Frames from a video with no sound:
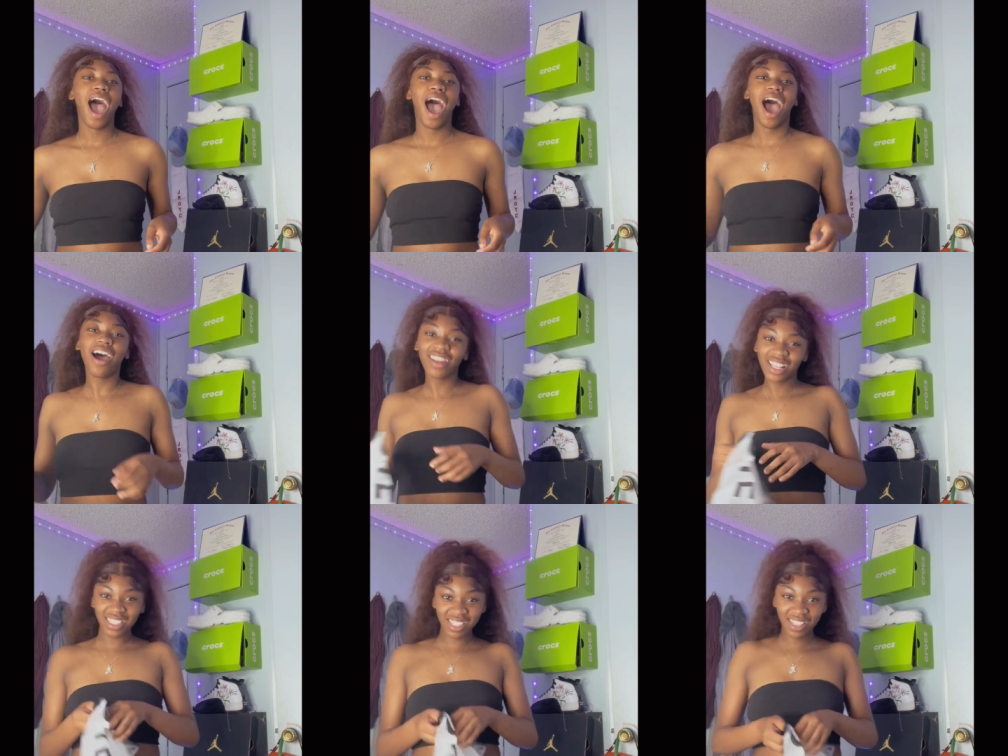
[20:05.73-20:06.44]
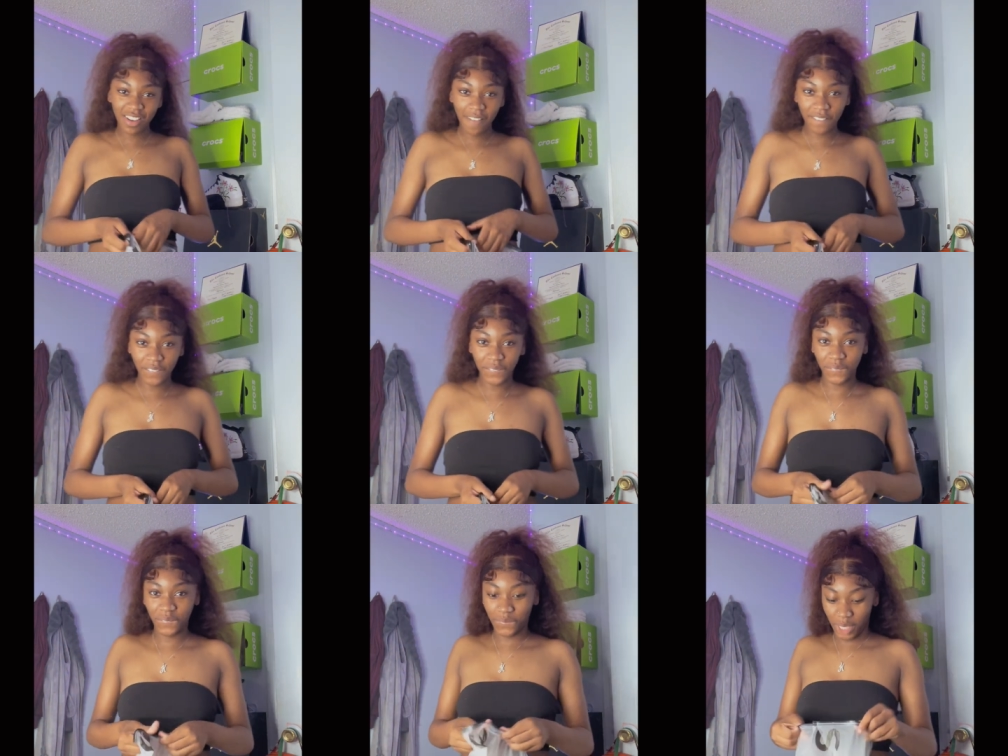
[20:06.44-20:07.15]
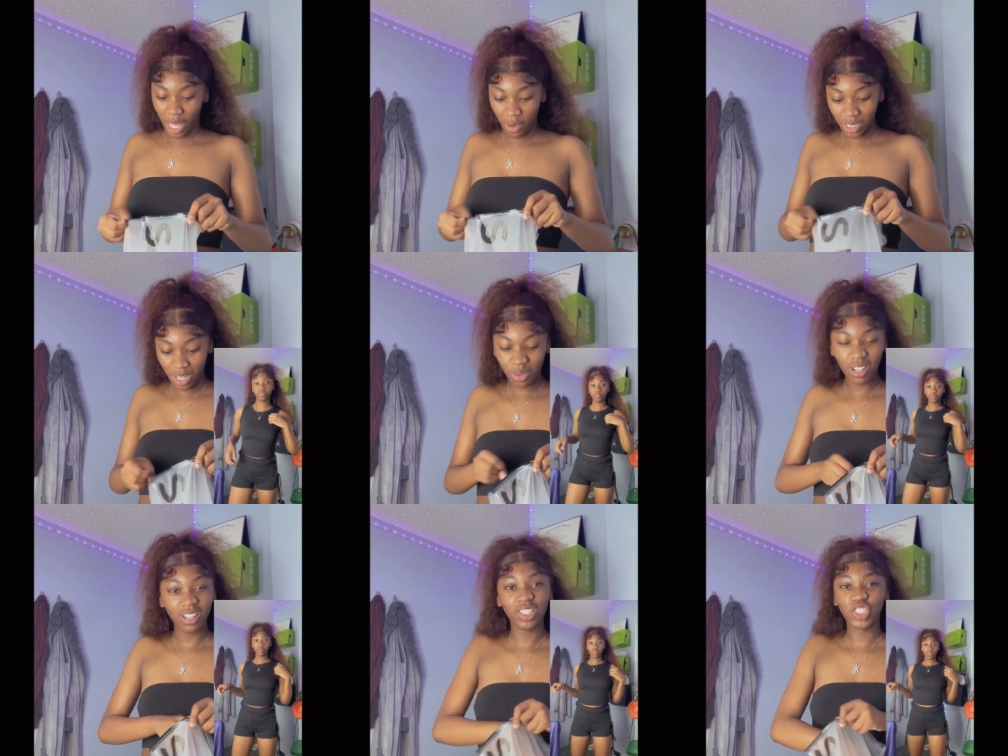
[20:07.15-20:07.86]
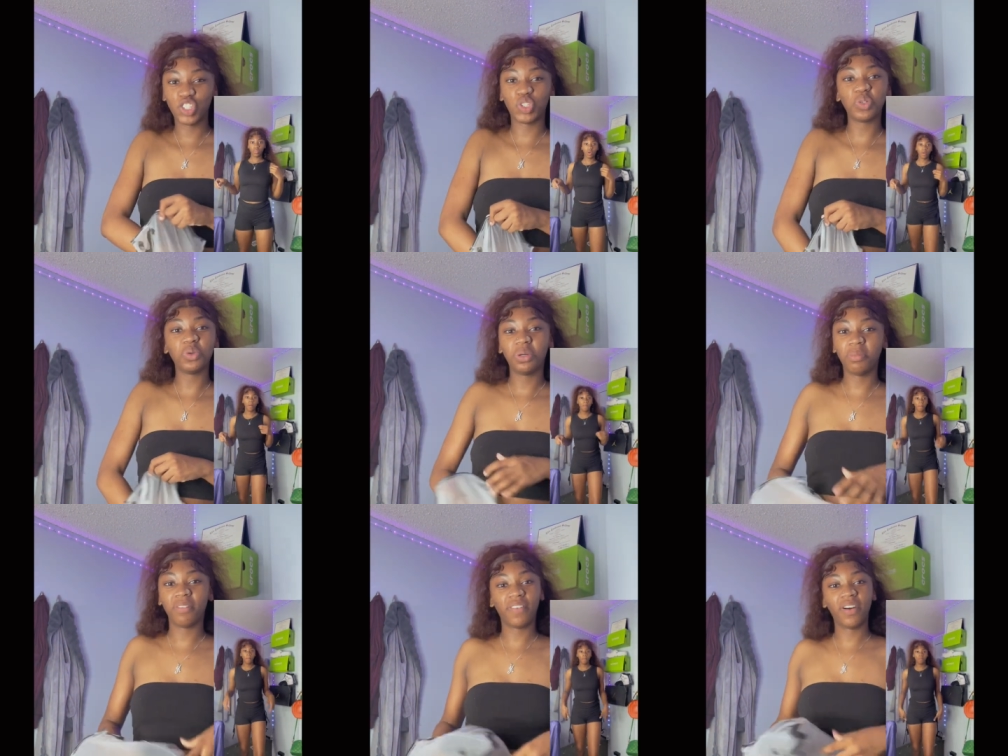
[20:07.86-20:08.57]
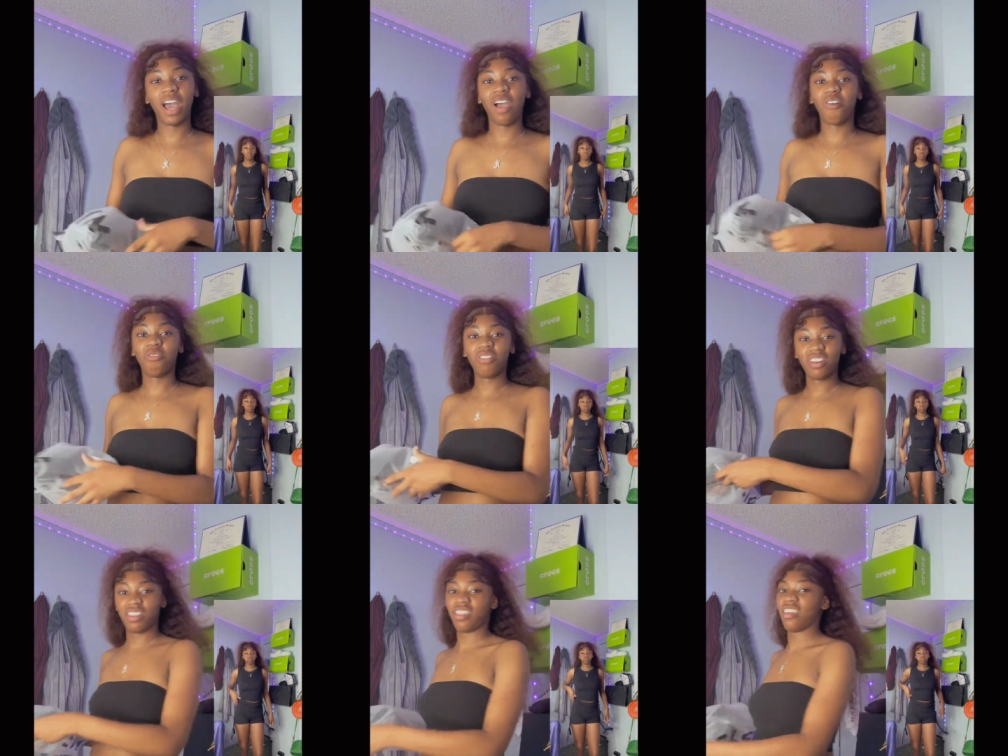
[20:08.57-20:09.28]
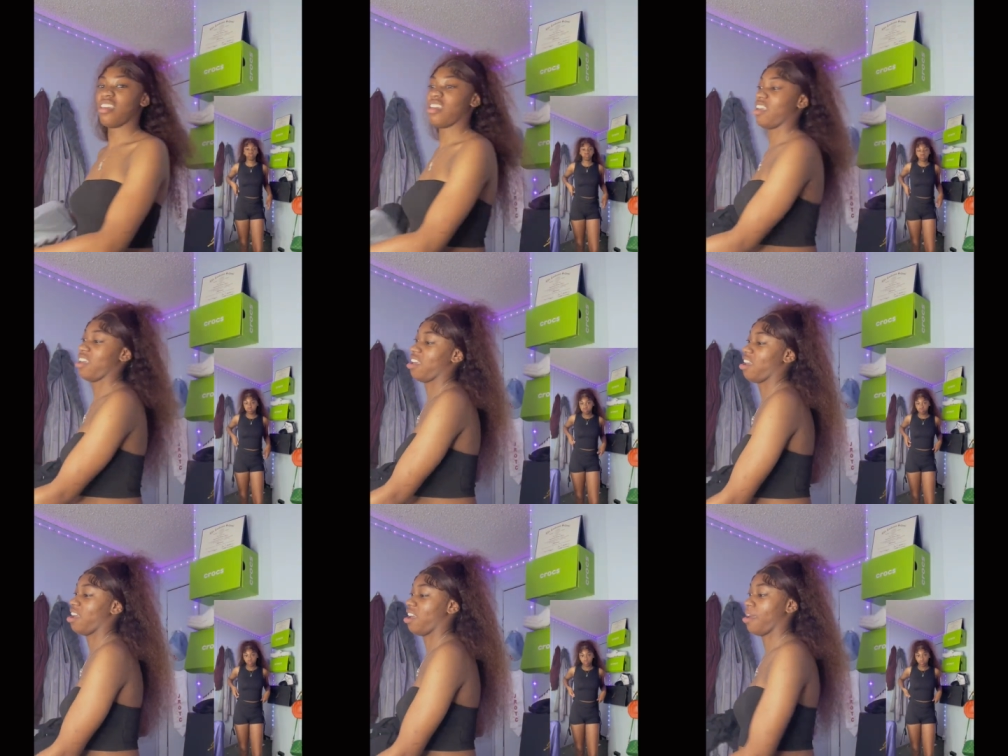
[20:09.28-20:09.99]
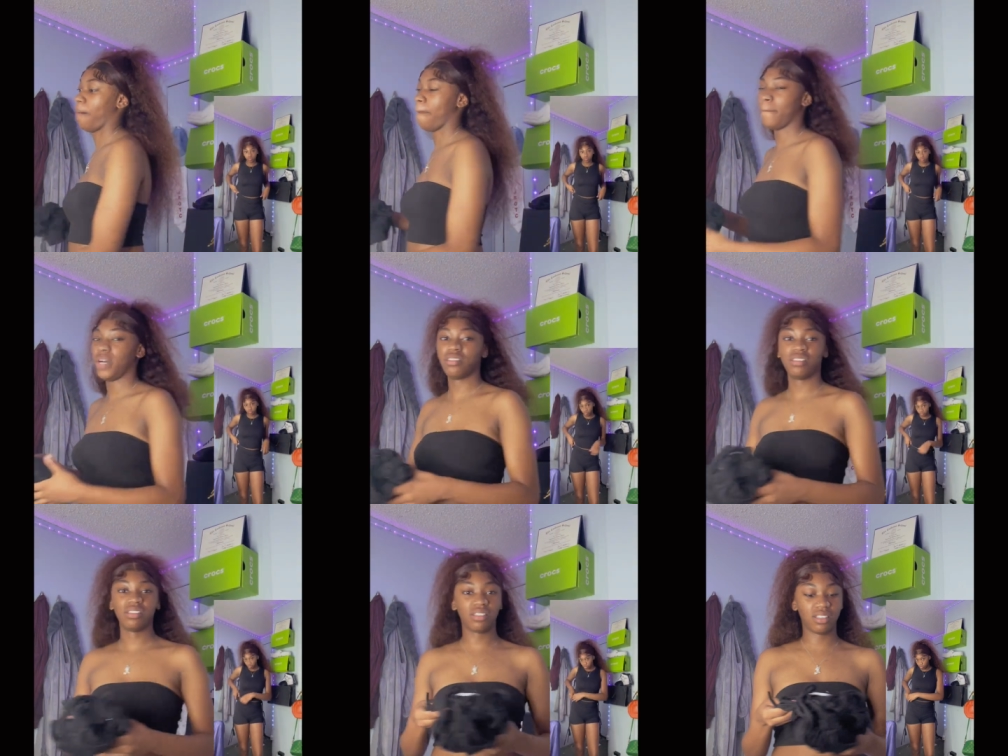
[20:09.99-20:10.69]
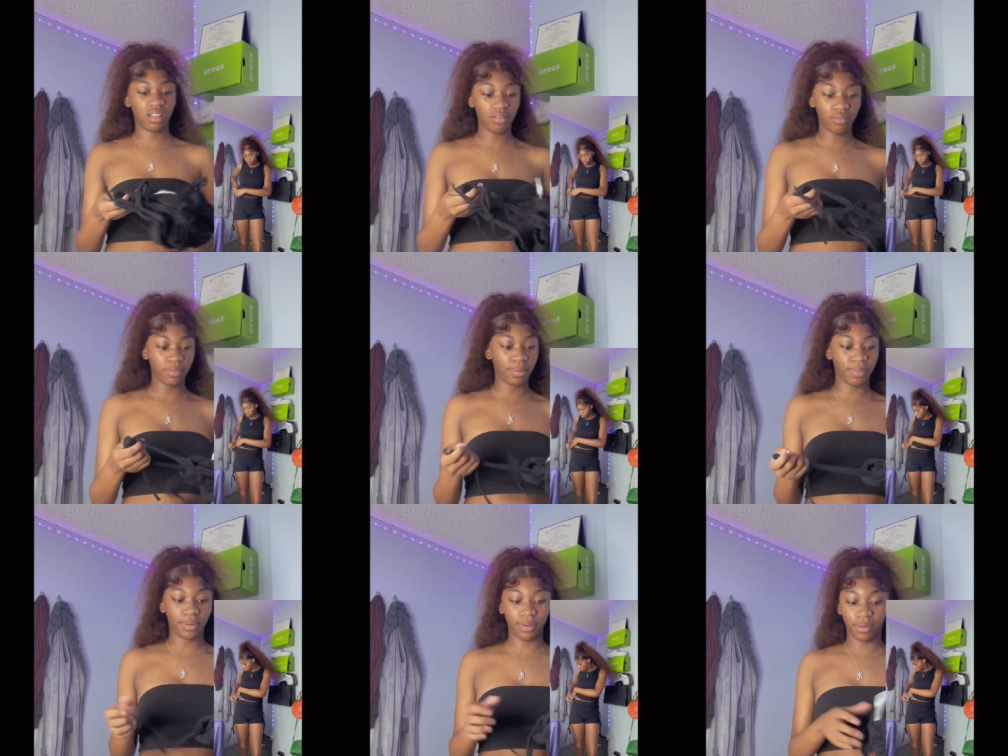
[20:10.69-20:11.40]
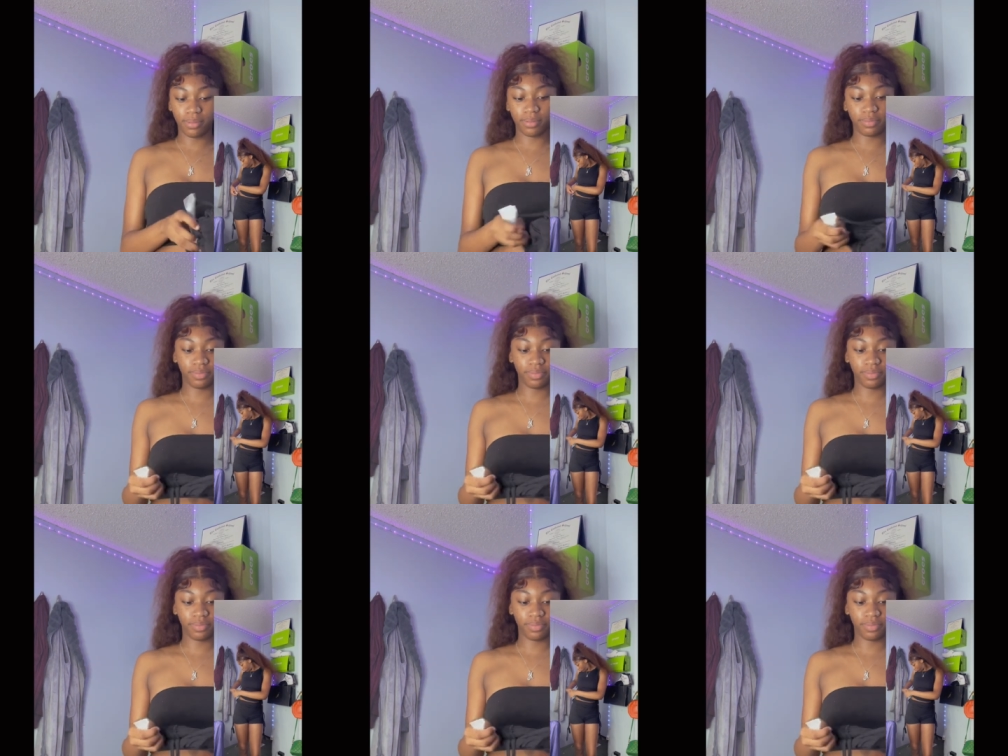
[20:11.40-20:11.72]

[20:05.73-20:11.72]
All this stuff. I wish I would have looked through it before I ordered it. Because no, it wrong.